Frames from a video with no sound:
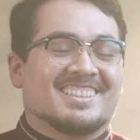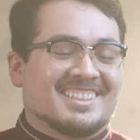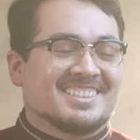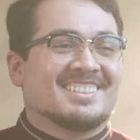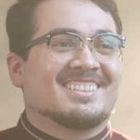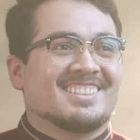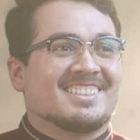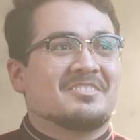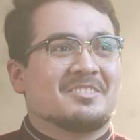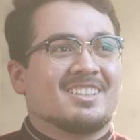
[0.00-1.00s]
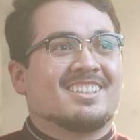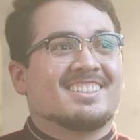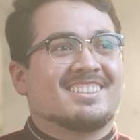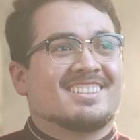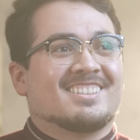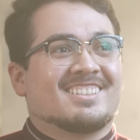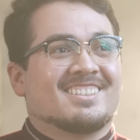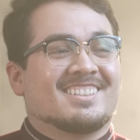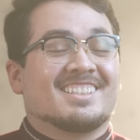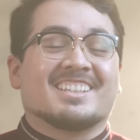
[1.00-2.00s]
Yeah. And now you're meeting Musa.
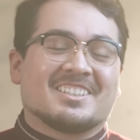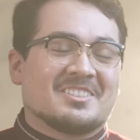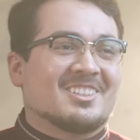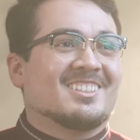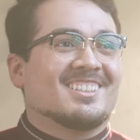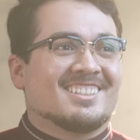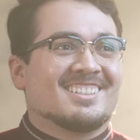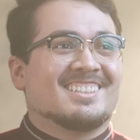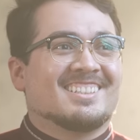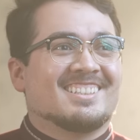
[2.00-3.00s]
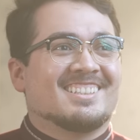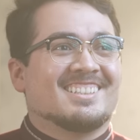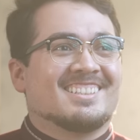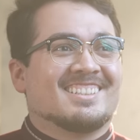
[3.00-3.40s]
Inshallah. And he's the most